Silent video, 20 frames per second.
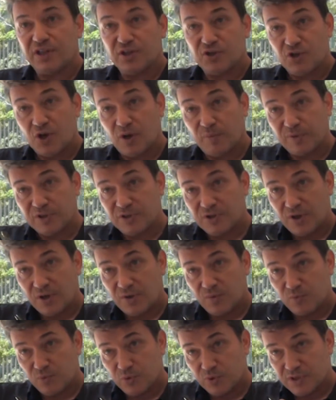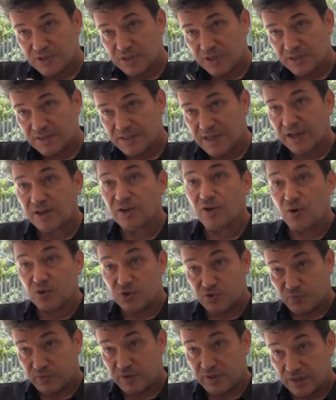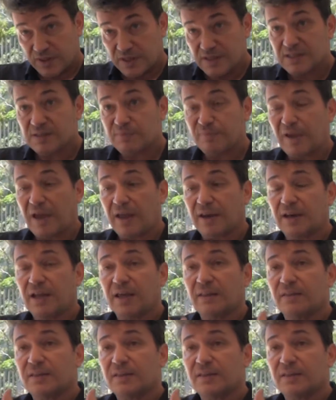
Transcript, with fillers: The interpreter would take notes with this pen,